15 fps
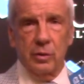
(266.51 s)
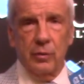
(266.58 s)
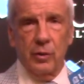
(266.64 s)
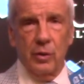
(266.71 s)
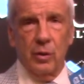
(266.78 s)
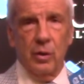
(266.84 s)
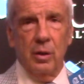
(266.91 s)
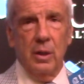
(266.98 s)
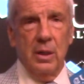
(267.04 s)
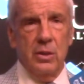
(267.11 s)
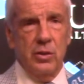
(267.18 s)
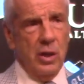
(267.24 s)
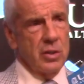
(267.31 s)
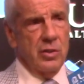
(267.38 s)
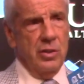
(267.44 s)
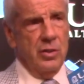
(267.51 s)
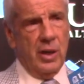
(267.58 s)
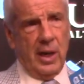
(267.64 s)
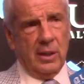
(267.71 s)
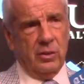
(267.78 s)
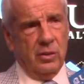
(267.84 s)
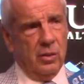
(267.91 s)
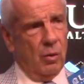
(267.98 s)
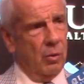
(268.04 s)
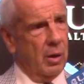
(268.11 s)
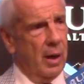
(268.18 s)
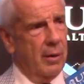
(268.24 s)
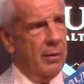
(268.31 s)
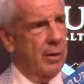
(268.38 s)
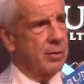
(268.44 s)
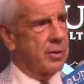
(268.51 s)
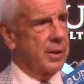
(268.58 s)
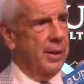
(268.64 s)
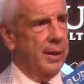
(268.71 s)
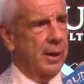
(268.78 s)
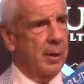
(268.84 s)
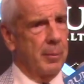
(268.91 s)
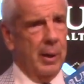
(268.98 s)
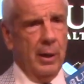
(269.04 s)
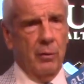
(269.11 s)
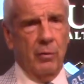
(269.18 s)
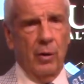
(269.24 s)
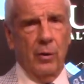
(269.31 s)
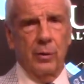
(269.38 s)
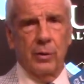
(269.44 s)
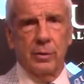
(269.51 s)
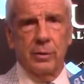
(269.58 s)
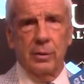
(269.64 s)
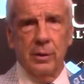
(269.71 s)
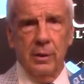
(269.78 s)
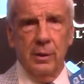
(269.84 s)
If you look, Justin Jackson, the only guy I've ever seen he can make floaters.